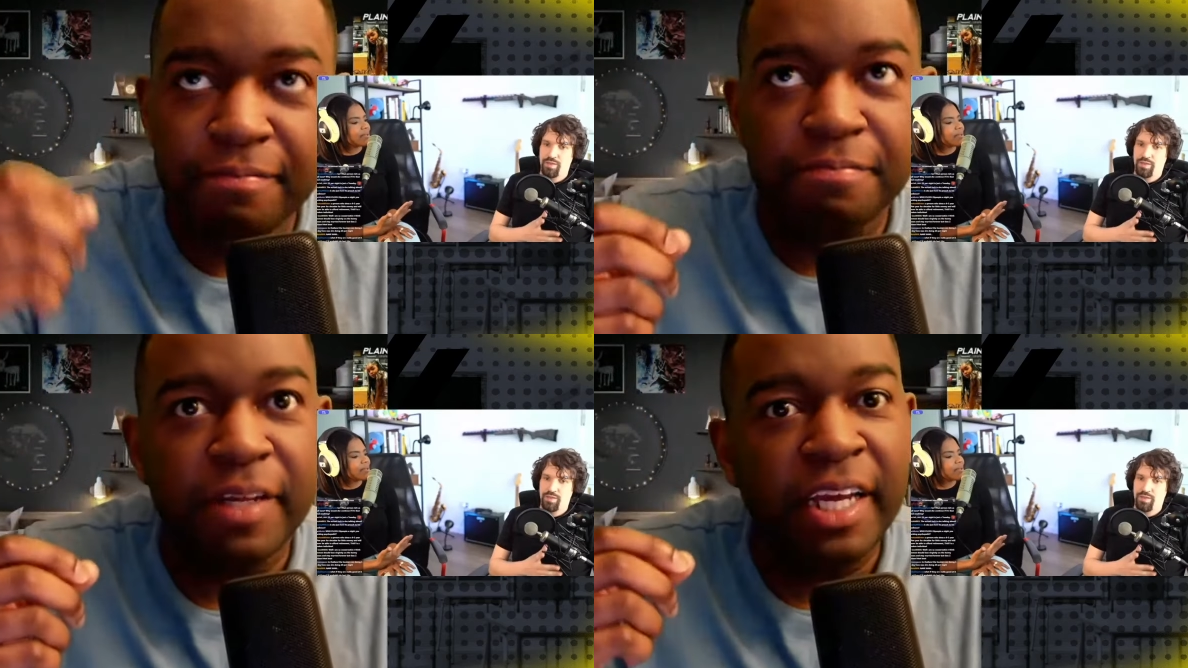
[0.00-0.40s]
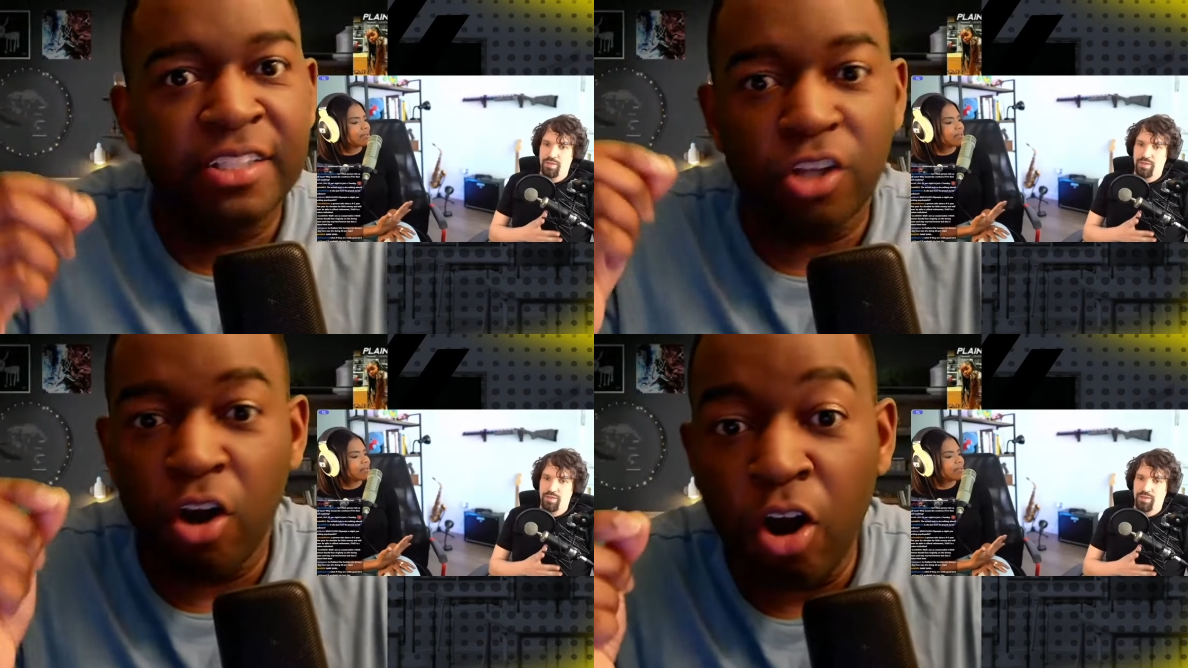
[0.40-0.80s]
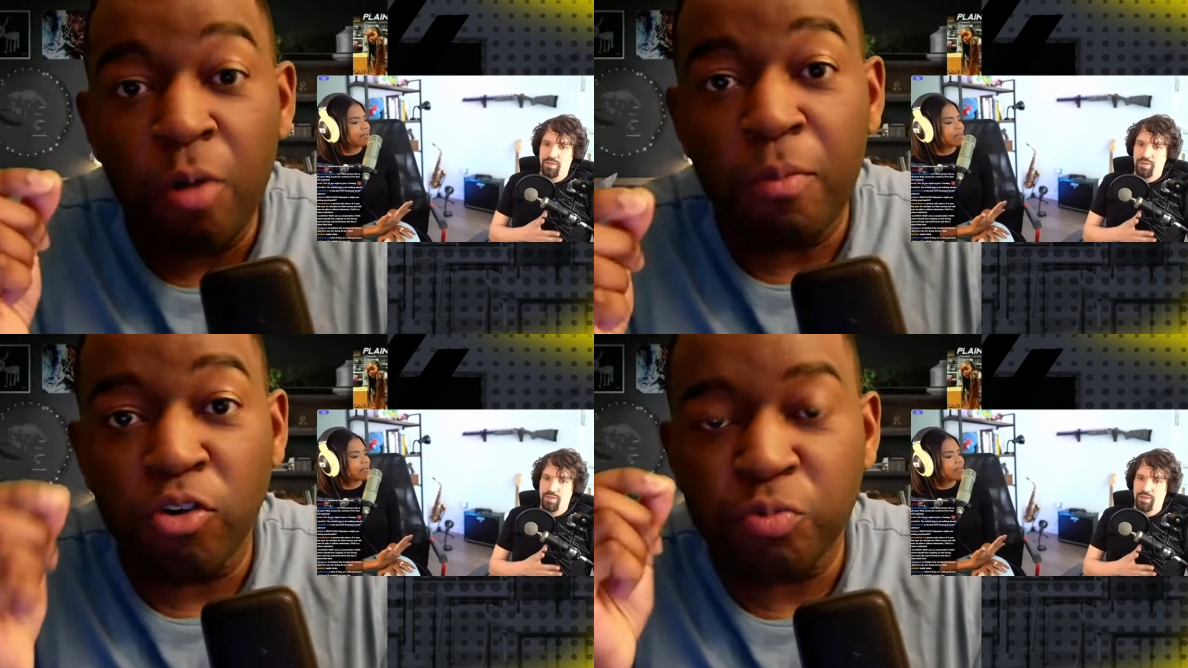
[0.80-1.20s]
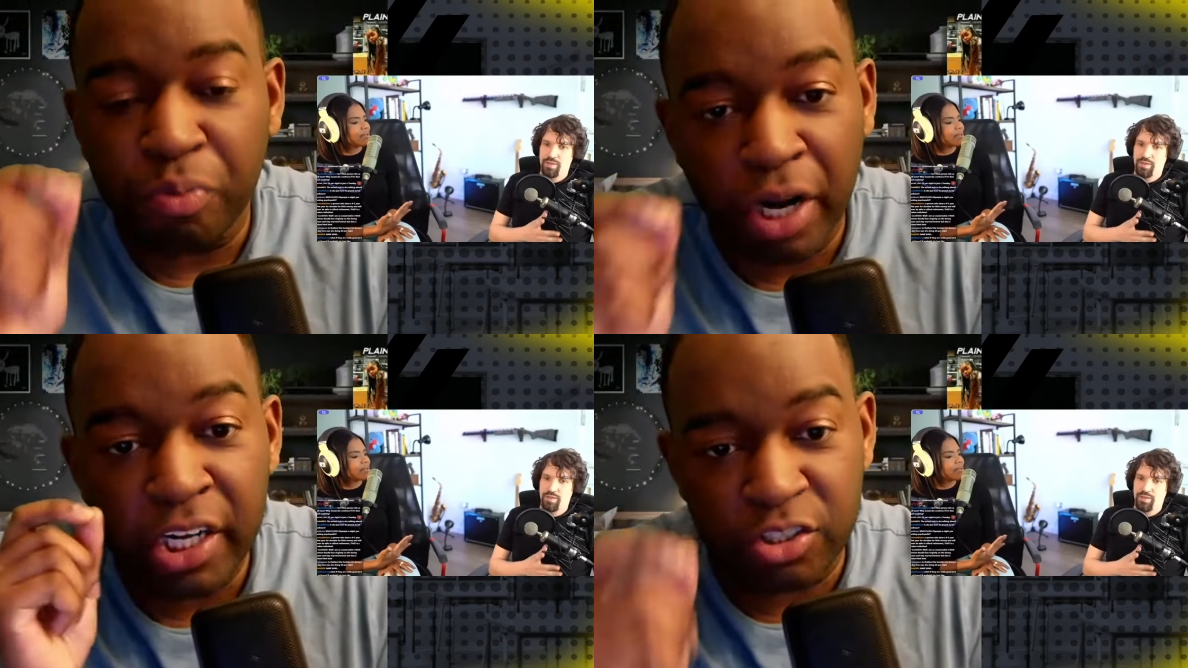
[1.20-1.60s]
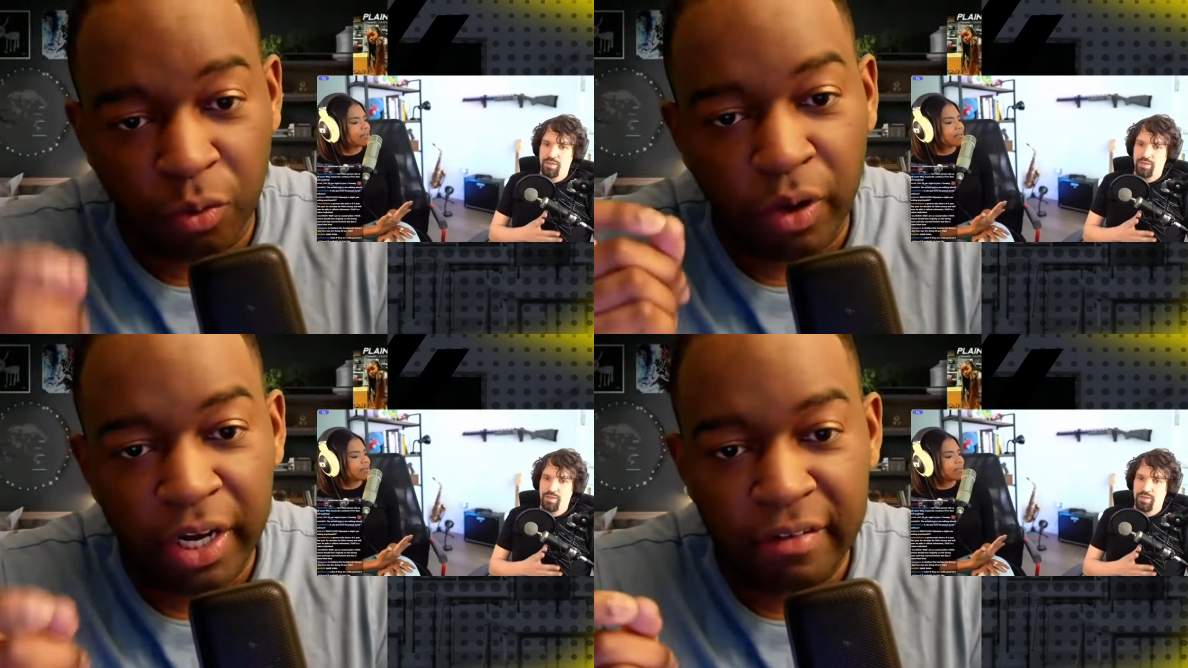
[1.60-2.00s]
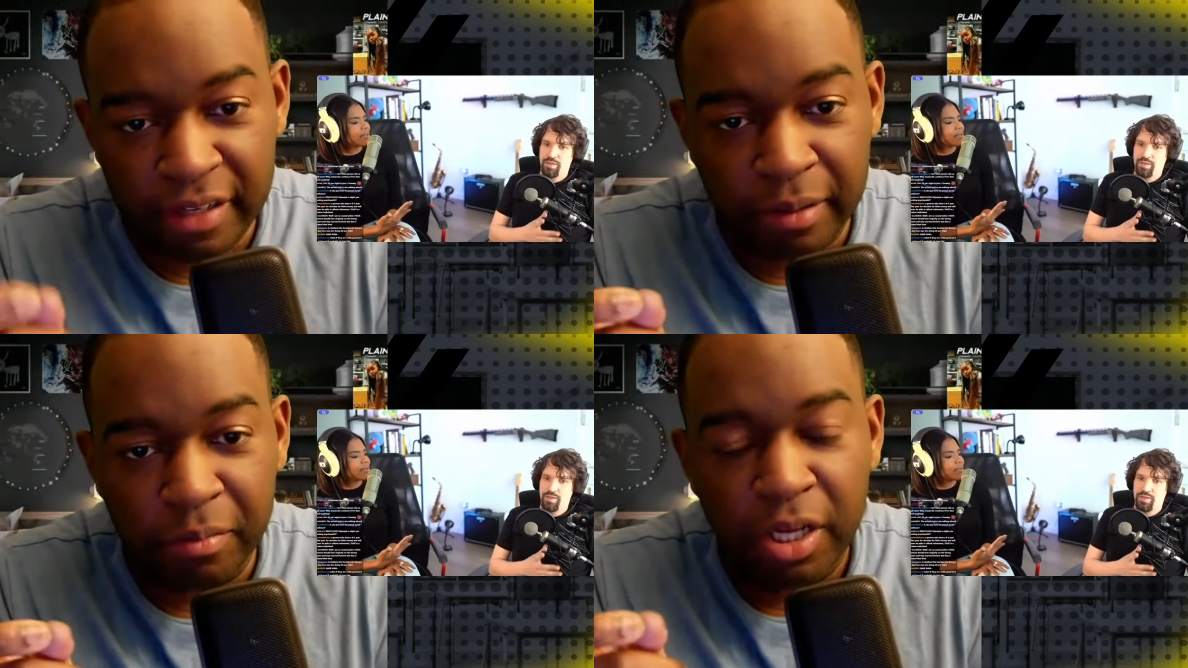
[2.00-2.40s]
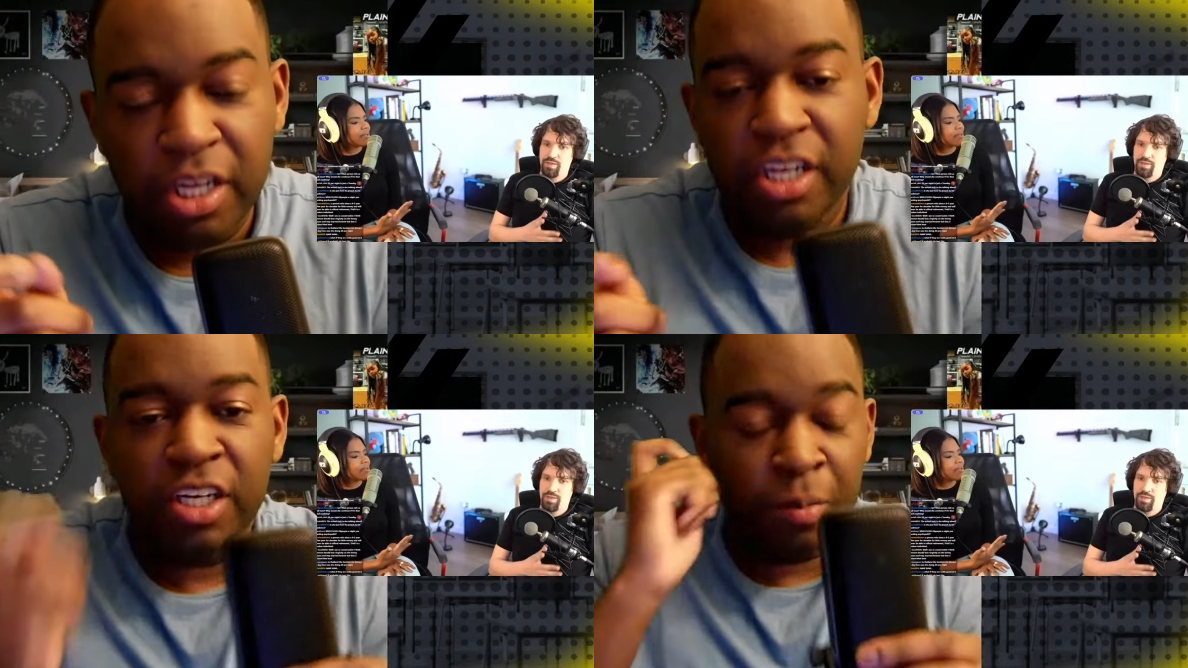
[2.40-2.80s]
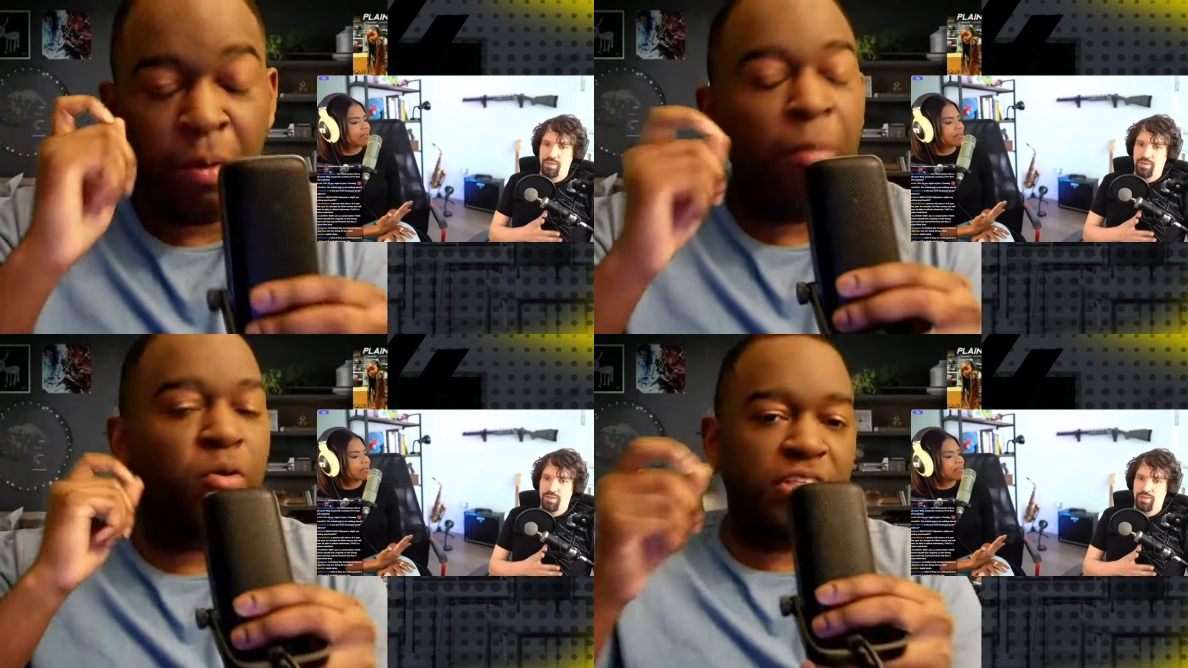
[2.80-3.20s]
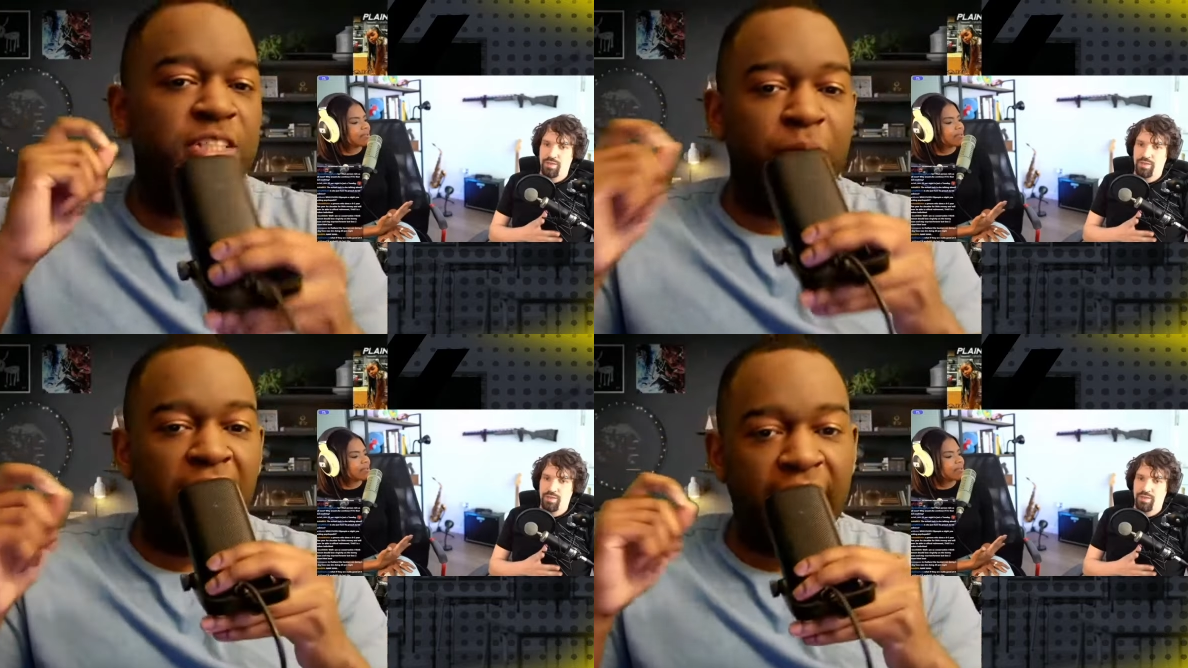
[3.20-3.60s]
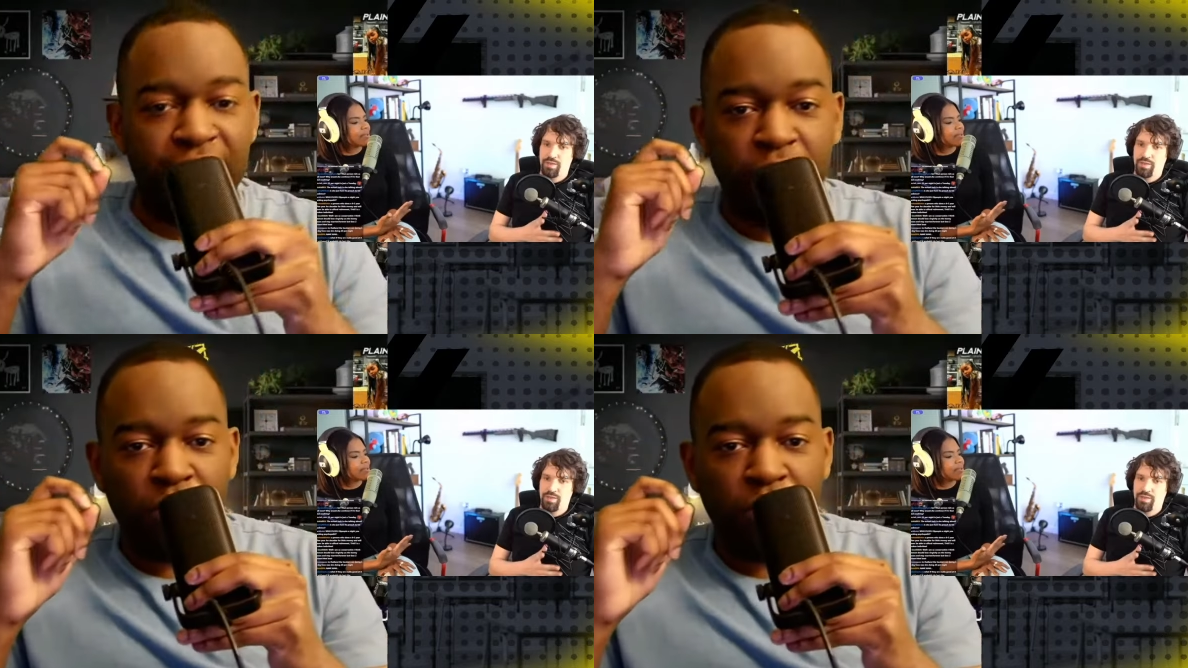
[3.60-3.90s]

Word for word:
Speaker 1: it's almost predatory of him to promote this behavior